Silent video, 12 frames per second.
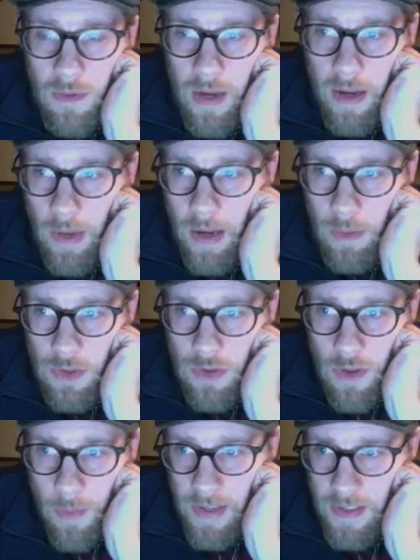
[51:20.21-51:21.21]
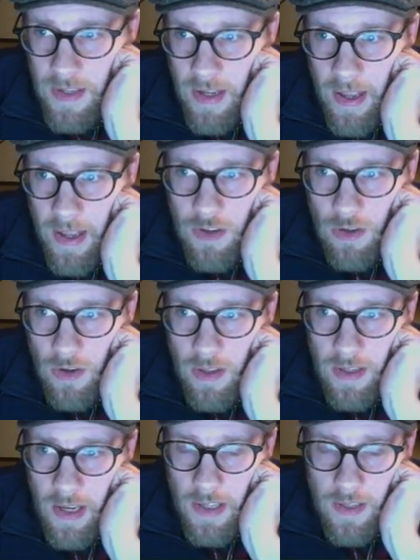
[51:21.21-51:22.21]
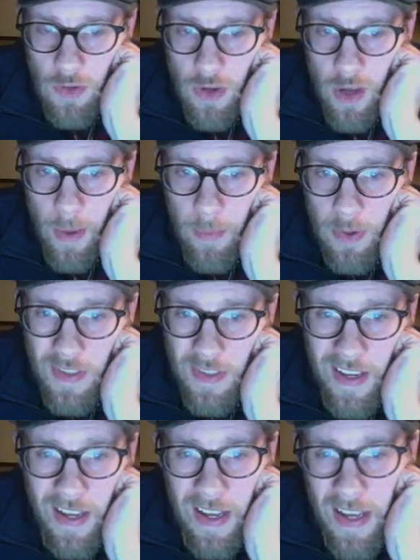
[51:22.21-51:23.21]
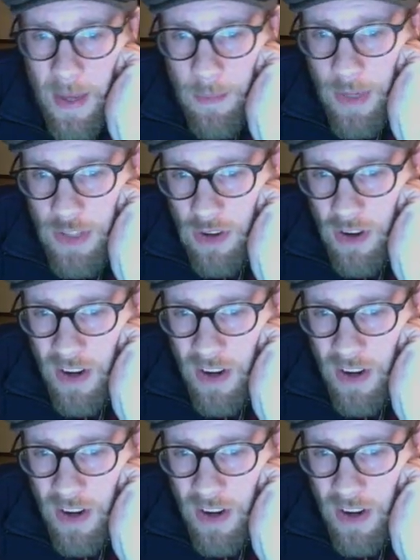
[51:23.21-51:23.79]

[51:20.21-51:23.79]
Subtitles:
I will do the best I can during the test. If you come up and you say, Mr.